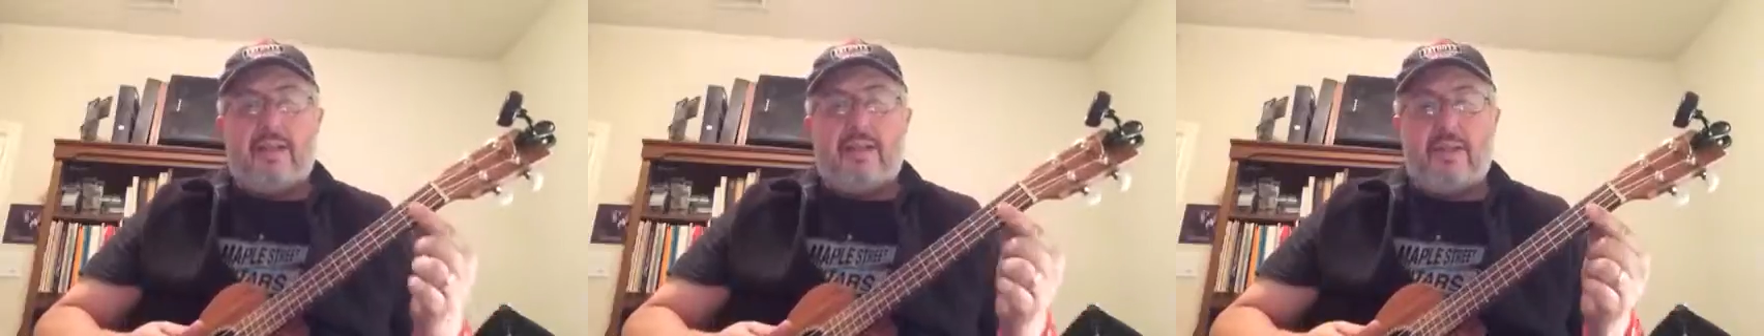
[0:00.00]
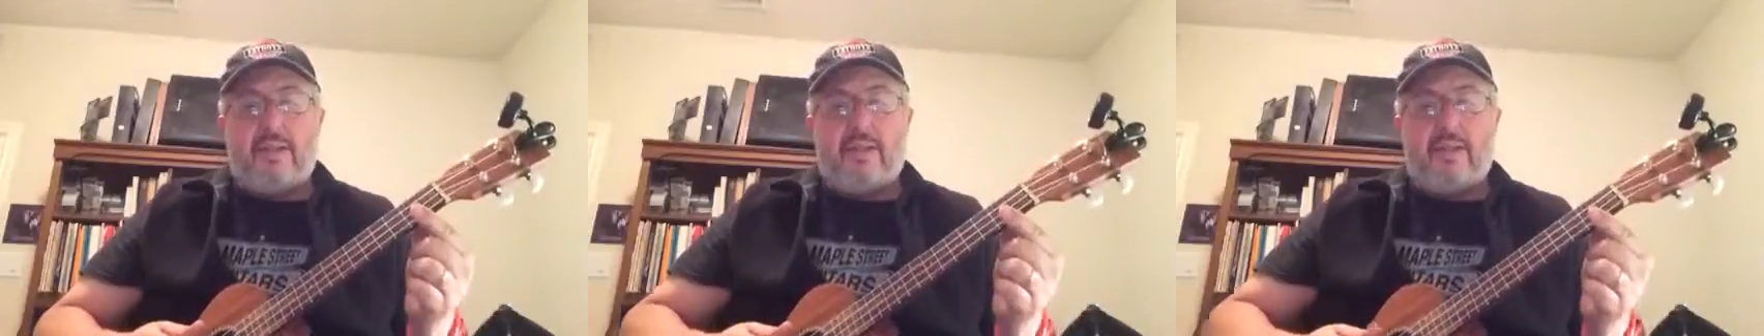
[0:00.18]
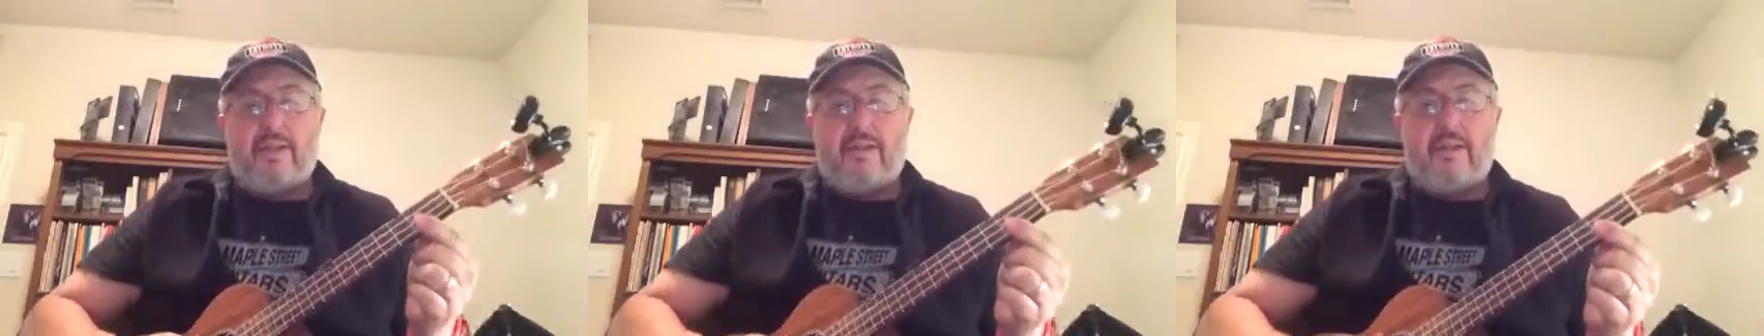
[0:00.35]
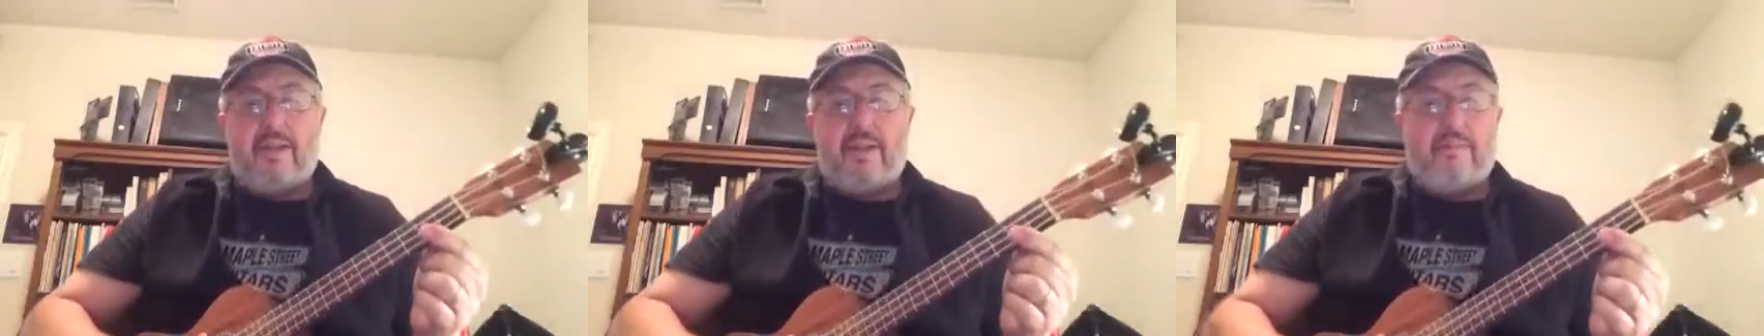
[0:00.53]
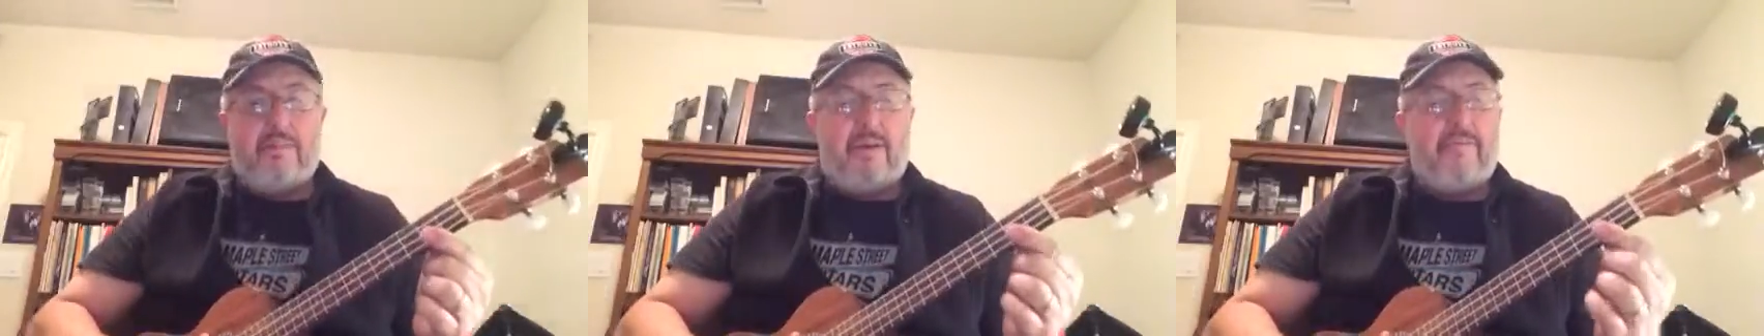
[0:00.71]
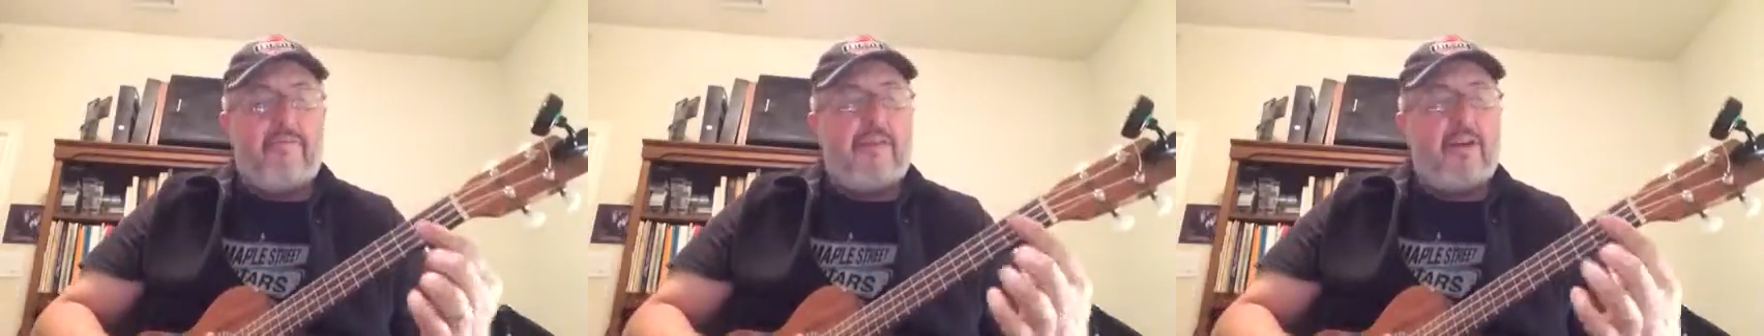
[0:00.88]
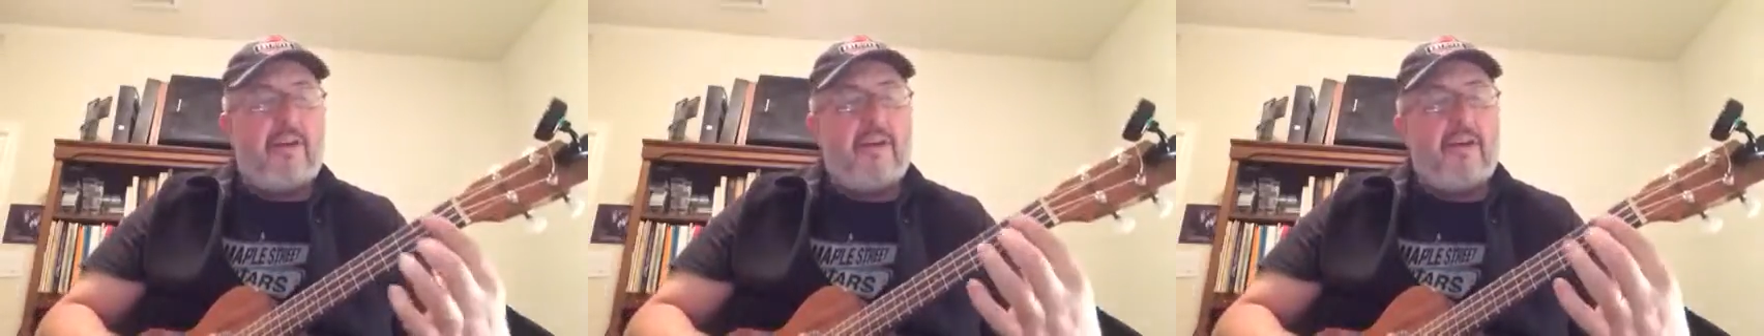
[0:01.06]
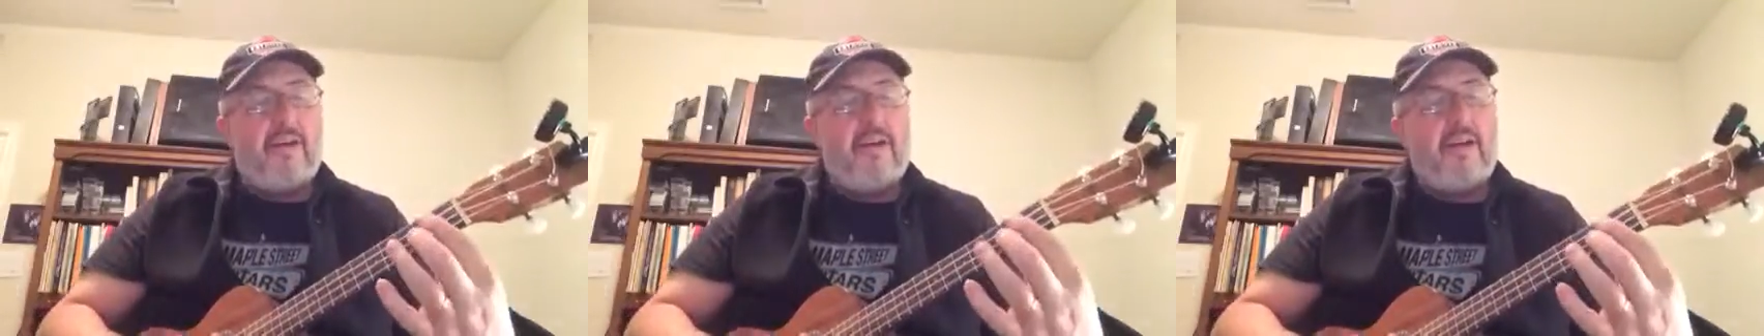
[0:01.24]
So I've got my
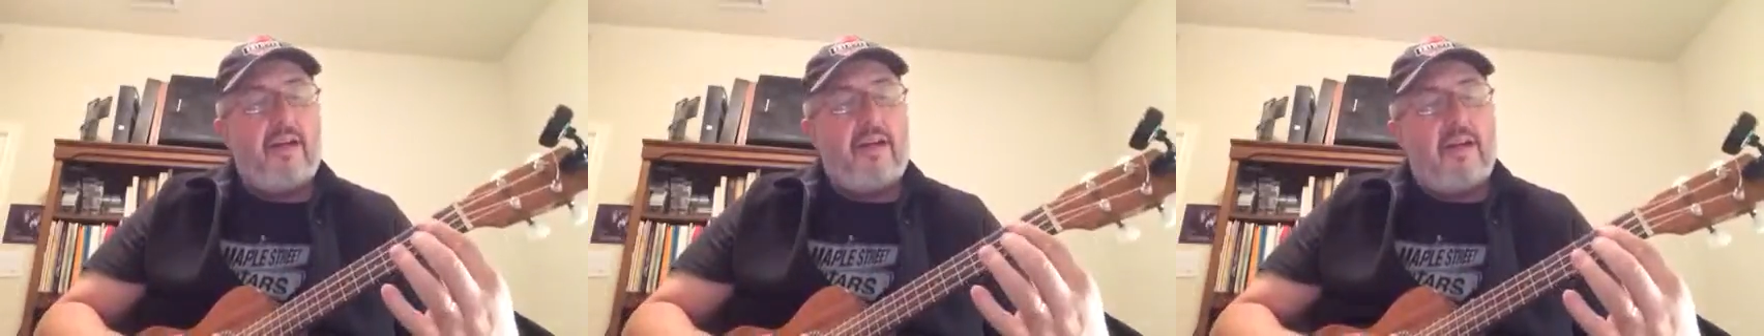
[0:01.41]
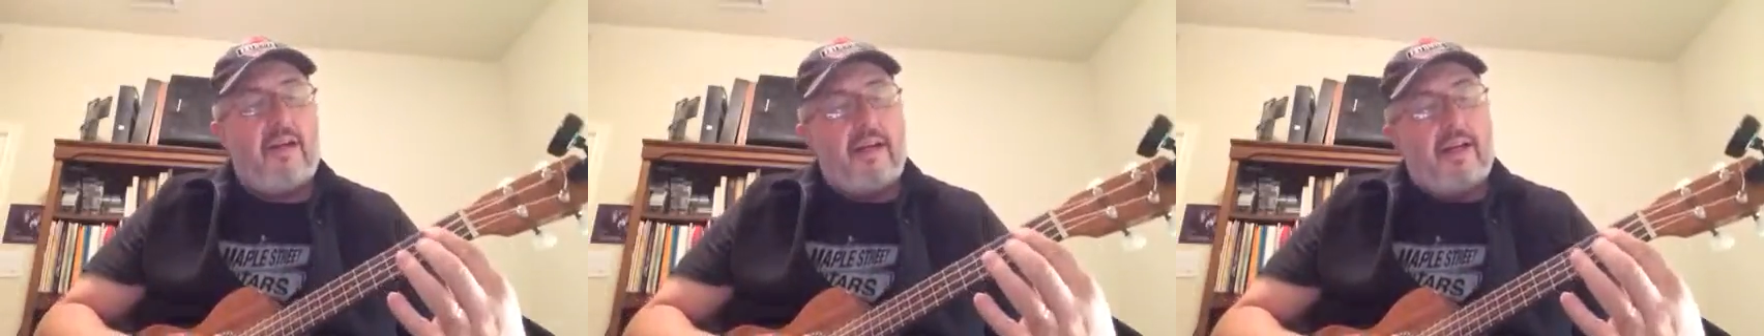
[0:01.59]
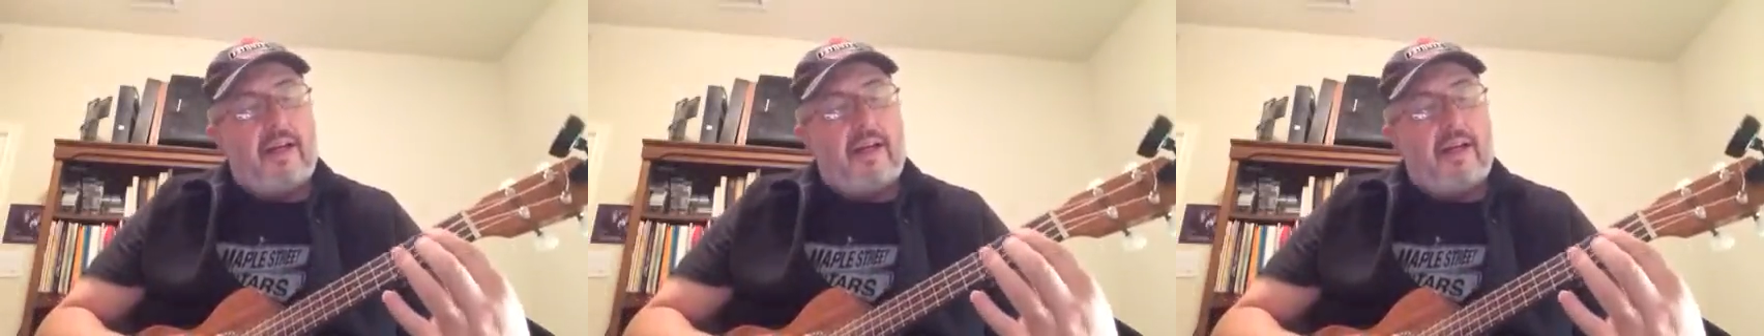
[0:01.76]
finger